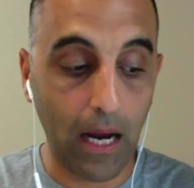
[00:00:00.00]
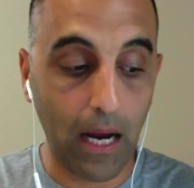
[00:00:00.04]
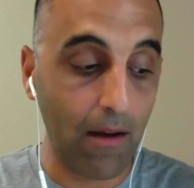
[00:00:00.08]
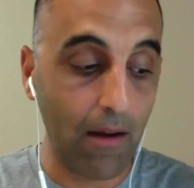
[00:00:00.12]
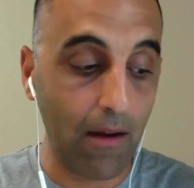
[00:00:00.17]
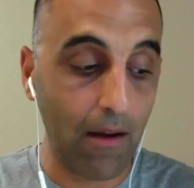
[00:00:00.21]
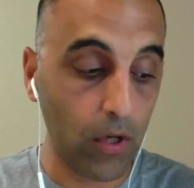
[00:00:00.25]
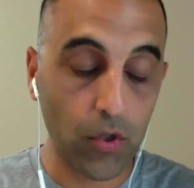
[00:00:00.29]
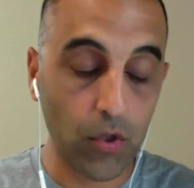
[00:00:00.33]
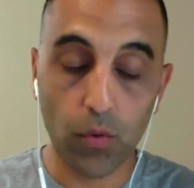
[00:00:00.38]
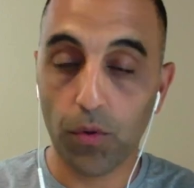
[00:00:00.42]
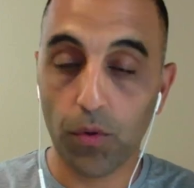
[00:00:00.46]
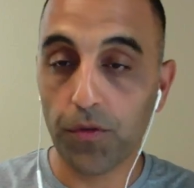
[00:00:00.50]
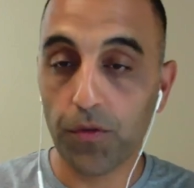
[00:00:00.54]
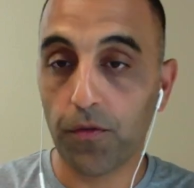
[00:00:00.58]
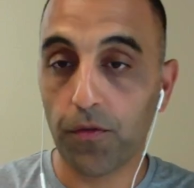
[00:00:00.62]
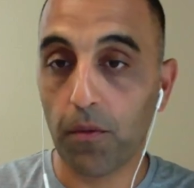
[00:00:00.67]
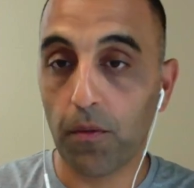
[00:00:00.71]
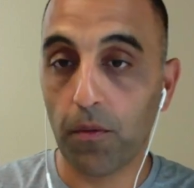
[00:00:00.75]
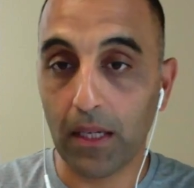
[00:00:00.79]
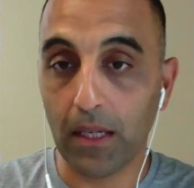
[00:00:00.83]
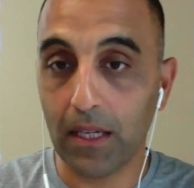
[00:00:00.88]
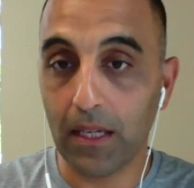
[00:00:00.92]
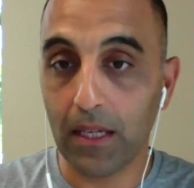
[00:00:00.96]
I have rituals
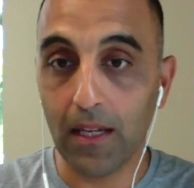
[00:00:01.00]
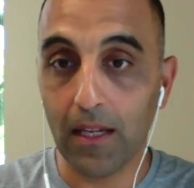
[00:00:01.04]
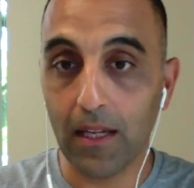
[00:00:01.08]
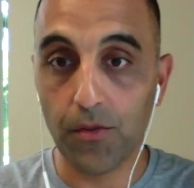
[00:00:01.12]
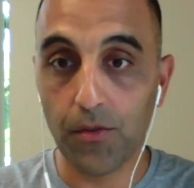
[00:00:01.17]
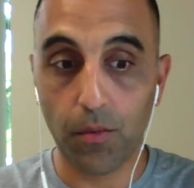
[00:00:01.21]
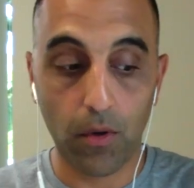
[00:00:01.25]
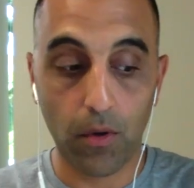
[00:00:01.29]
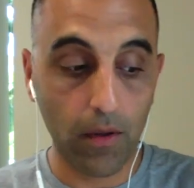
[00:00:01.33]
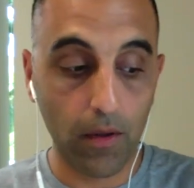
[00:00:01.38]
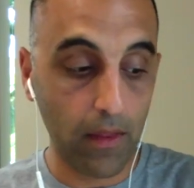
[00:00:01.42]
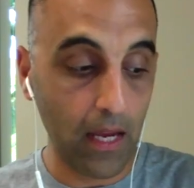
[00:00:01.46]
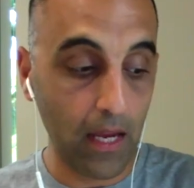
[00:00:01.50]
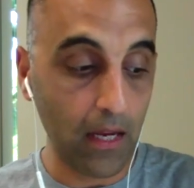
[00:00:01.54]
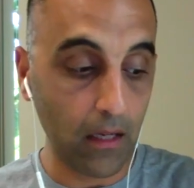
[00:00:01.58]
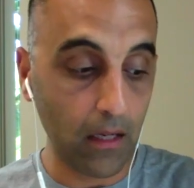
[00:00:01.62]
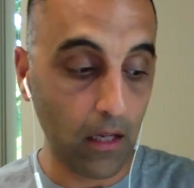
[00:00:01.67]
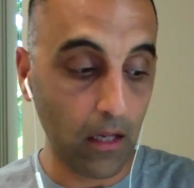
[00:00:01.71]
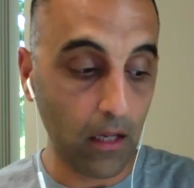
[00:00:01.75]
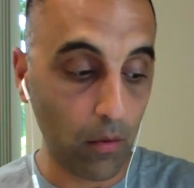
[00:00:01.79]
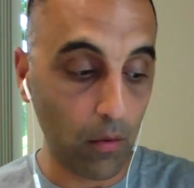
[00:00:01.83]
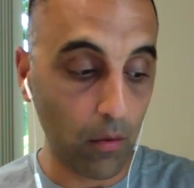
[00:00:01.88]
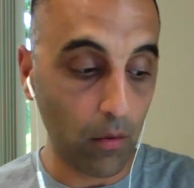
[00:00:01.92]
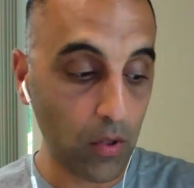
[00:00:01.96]
for my kids where
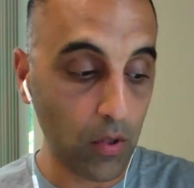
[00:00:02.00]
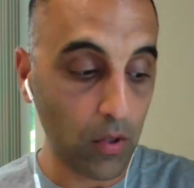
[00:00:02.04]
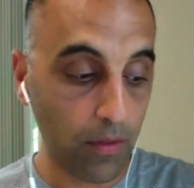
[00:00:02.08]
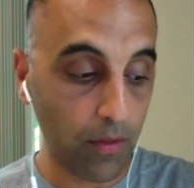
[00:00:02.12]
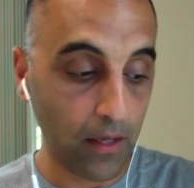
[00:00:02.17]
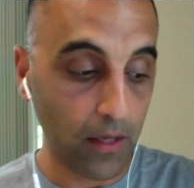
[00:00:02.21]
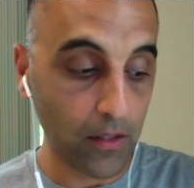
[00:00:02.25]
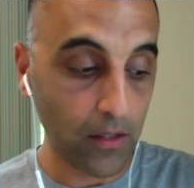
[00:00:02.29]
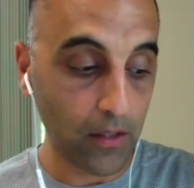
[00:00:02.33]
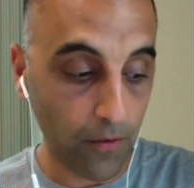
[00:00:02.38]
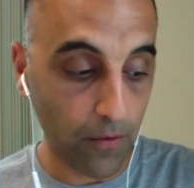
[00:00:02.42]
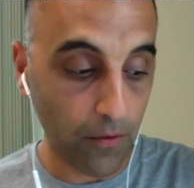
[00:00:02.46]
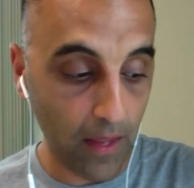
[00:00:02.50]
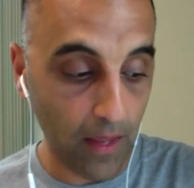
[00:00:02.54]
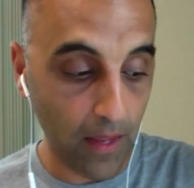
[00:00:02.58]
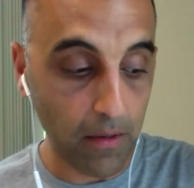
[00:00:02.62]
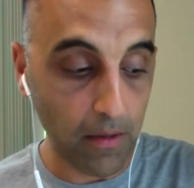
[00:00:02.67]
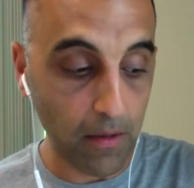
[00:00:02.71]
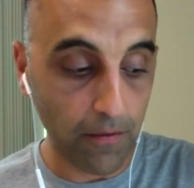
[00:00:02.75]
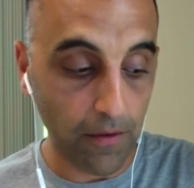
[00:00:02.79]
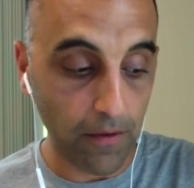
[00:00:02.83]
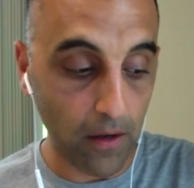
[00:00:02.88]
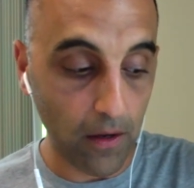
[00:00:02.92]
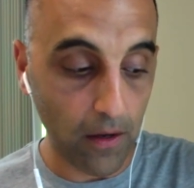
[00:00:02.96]
we do things for
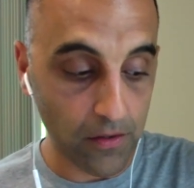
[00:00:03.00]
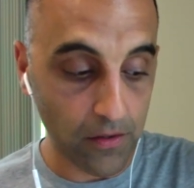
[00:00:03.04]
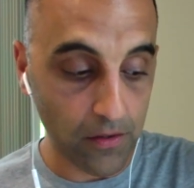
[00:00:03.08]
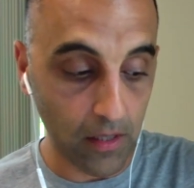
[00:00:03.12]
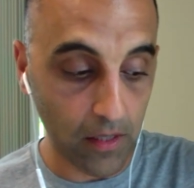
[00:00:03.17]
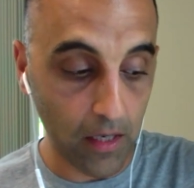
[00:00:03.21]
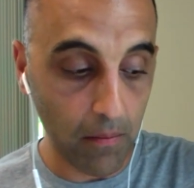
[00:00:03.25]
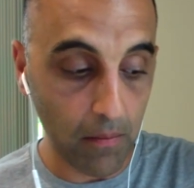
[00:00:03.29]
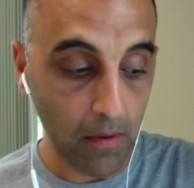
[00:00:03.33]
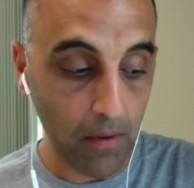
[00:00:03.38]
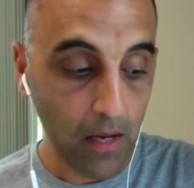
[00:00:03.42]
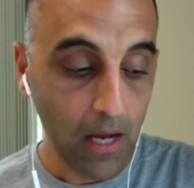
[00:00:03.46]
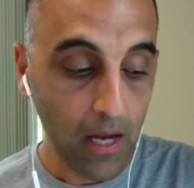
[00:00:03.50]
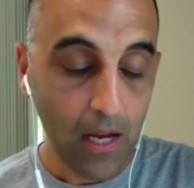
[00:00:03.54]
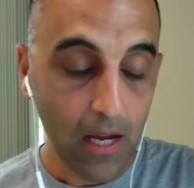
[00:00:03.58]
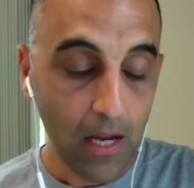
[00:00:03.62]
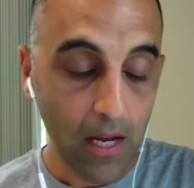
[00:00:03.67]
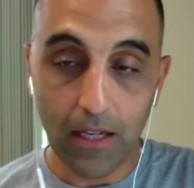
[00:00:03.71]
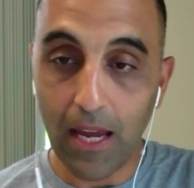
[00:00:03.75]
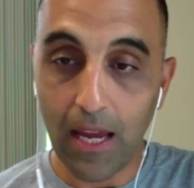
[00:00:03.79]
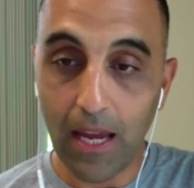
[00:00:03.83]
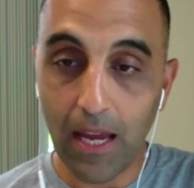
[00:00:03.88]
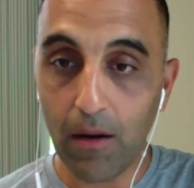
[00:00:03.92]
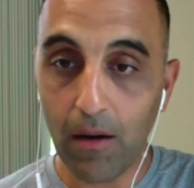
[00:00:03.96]
them to fall asleep,
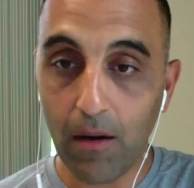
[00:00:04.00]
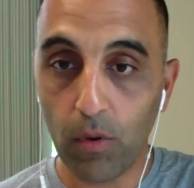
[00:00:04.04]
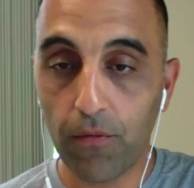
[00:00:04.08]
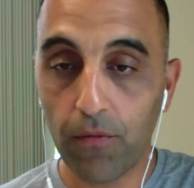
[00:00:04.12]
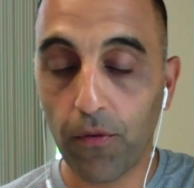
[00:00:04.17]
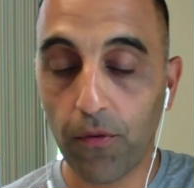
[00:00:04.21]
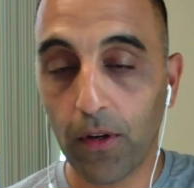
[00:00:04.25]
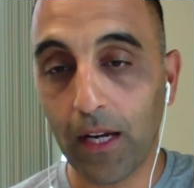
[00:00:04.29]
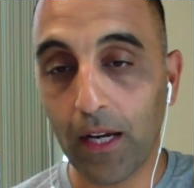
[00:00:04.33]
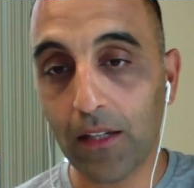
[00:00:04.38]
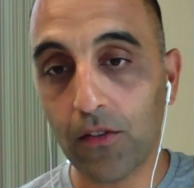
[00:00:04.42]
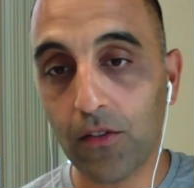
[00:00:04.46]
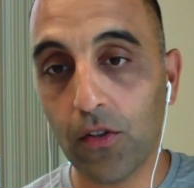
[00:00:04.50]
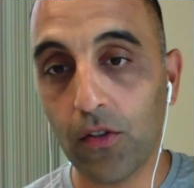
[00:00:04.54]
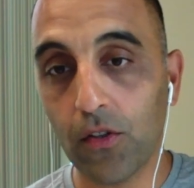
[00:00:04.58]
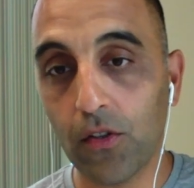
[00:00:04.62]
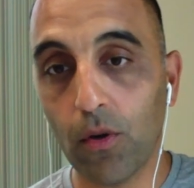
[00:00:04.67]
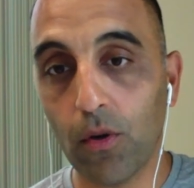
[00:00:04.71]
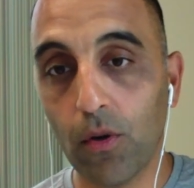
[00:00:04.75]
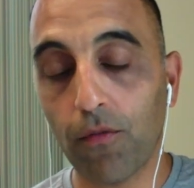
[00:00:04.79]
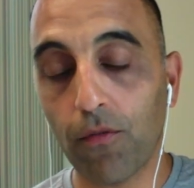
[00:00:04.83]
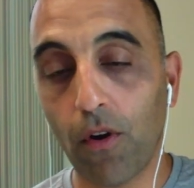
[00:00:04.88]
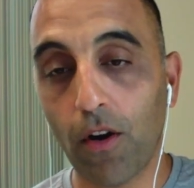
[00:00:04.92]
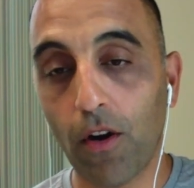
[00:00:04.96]
yet we forget to
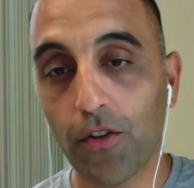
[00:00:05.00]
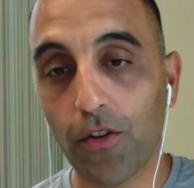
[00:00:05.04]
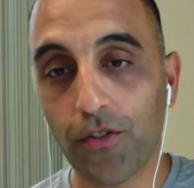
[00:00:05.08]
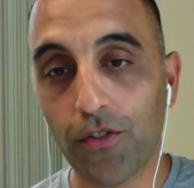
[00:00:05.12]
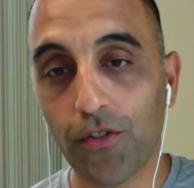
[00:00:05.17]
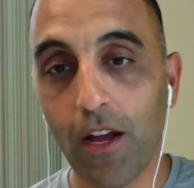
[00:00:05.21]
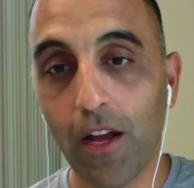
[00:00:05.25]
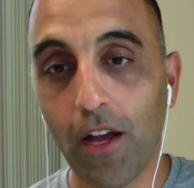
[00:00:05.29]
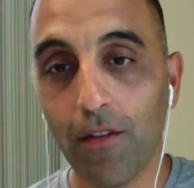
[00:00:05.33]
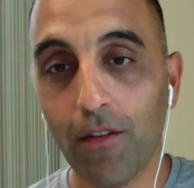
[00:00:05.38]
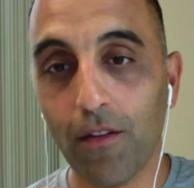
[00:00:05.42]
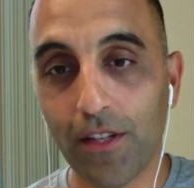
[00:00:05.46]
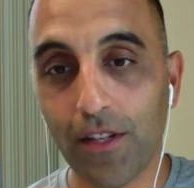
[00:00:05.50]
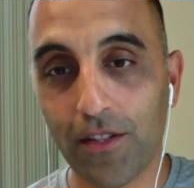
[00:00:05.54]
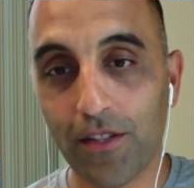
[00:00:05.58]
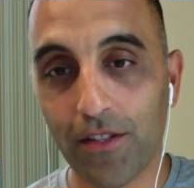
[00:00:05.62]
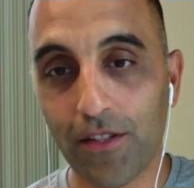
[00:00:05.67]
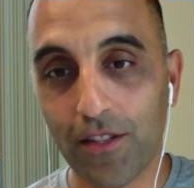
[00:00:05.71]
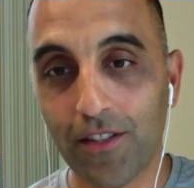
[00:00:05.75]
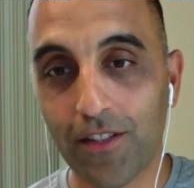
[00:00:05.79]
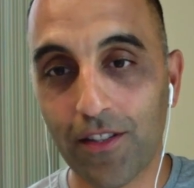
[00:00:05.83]
do it for ourselves as